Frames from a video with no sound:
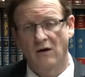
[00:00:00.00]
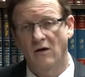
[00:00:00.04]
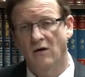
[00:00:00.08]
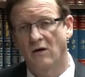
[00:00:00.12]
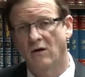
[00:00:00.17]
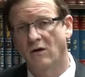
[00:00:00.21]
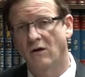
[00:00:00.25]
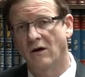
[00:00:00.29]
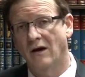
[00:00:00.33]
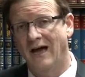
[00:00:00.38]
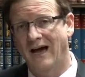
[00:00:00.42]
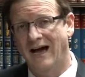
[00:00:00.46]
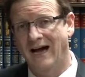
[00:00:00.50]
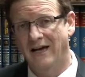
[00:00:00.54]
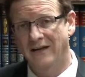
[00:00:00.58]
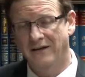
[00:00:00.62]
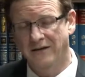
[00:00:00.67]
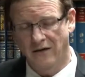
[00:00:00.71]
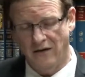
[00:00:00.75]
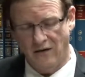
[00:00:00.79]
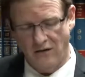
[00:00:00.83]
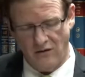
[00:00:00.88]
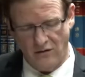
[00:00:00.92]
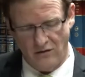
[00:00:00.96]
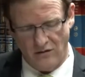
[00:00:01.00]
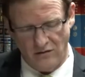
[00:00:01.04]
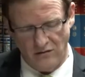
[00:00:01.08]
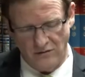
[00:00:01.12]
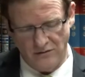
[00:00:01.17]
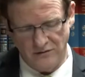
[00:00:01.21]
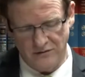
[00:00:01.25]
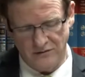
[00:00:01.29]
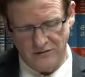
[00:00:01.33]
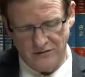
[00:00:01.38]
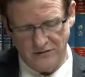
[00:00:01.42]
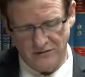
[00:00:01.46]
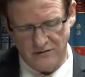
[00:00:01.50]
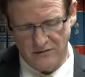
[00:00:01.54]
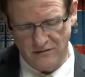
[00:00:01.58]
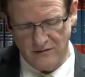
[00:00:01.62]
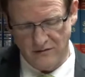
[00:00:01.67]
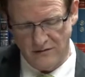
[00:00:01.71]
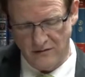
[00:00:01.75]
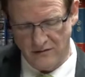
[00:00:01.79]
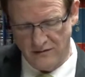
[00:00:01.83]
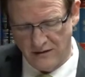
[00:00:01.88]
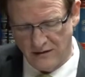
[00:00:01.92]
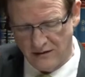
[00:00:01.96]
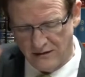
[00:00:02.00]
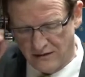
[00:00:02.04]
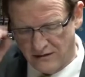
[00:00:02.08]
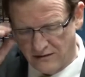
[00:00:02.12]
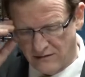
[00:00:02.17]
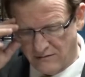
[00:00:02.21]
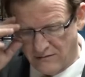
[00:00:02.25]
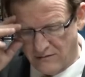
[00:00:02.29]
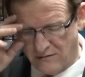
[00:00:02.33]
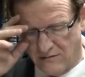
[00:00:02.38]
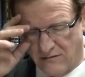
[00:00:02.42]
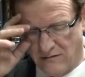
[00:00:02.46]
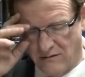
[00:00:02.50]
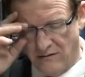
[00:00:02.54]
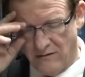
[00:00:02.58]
all other laws that